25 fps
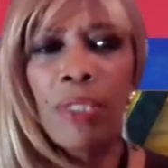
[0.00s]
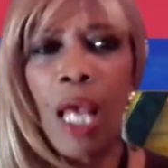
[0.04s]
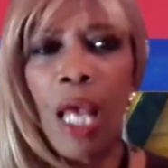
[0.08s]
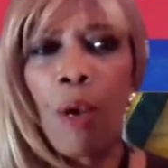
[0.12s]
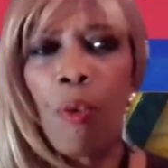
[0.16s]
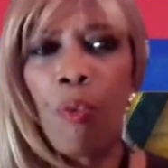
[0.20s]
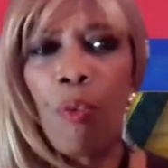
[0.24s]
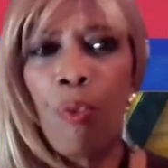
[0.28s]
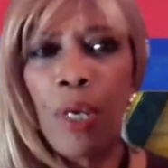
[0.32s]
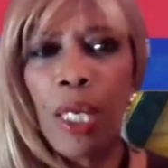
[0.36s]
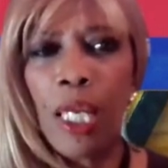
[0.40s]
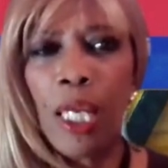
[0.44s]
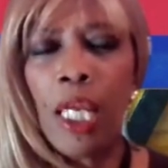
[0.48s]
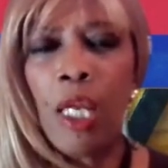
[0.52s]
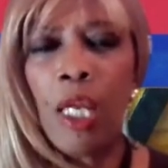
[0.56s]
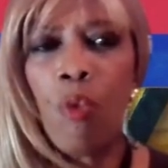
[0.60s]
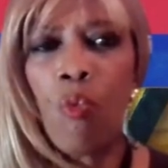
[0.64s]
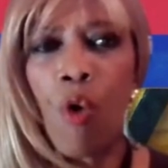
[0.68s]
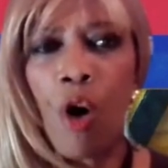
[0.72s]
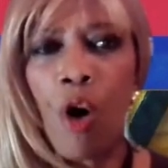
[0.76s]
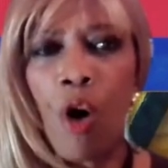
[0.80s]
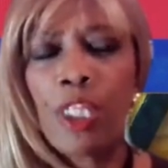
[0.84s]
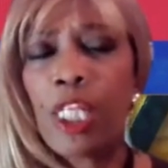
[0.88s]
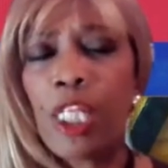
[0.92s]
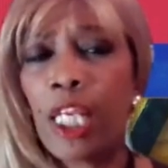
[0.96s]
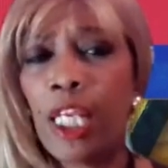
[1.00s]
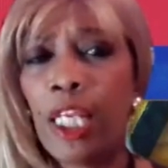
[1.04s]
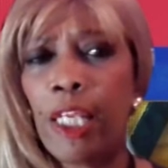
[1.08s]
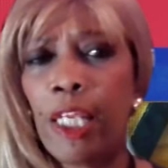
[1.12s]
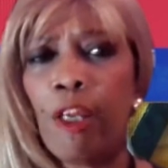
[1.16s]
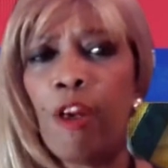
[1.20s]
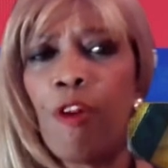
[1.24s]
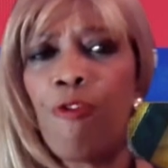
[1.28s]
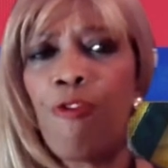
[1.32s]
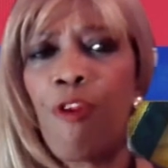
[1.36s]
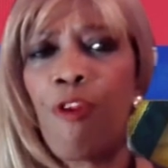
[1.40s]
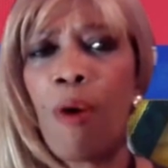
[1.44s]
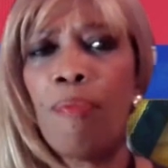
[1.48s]
that we want to
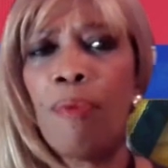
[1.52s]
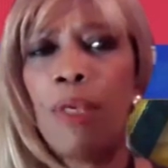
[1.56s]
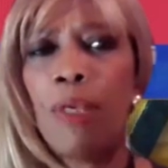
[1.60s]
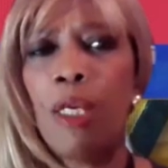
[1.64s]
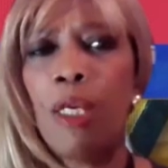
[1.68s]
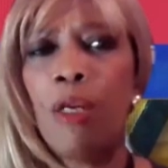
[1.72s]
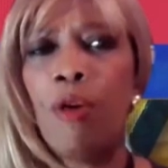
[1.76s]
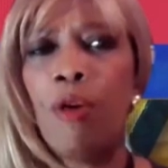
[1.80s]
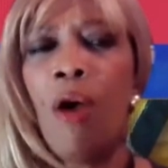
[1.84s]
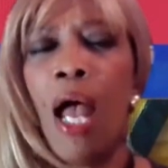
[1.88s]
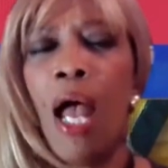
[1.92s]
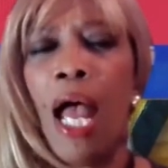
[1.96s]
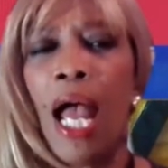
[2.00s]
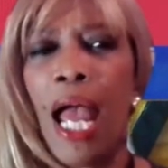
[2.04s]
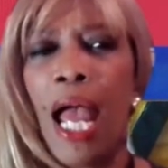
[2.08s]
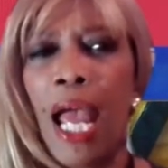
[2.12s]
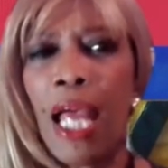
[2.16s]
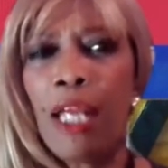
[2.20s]
hear from you.